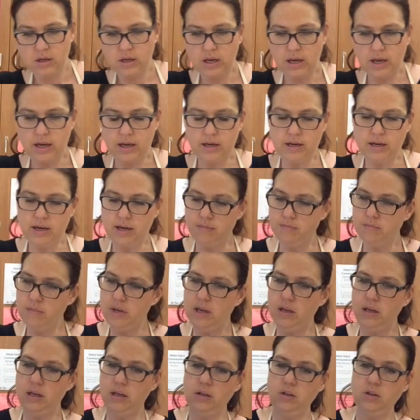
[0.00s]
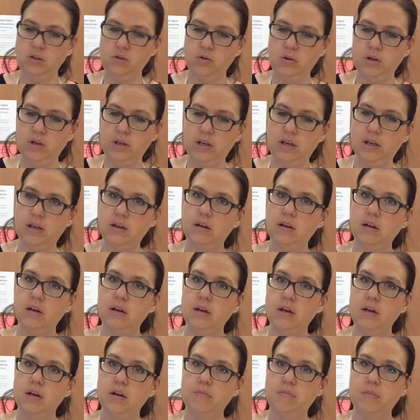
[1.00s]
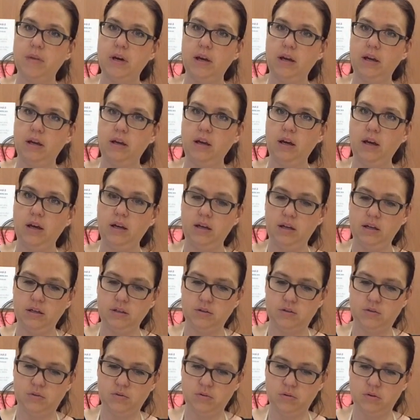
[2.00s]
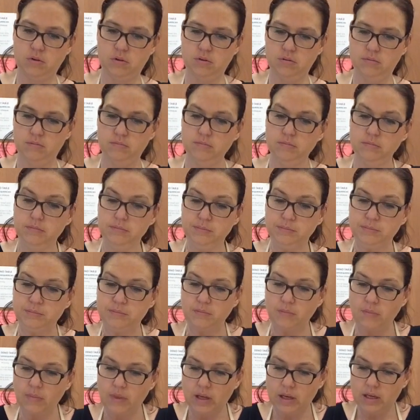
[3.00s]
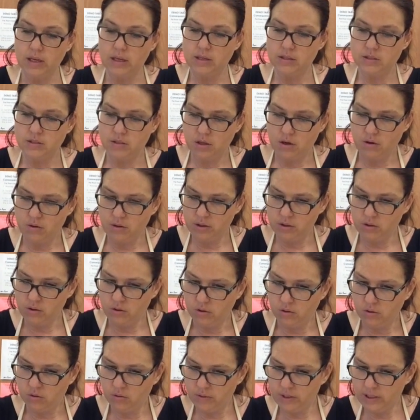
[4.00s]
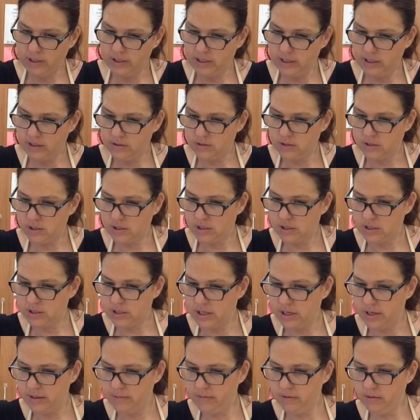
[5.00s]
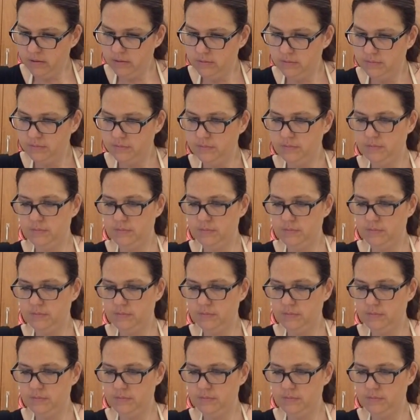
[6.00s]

and I'm making sure that my cutting tool is going the whole way down to the table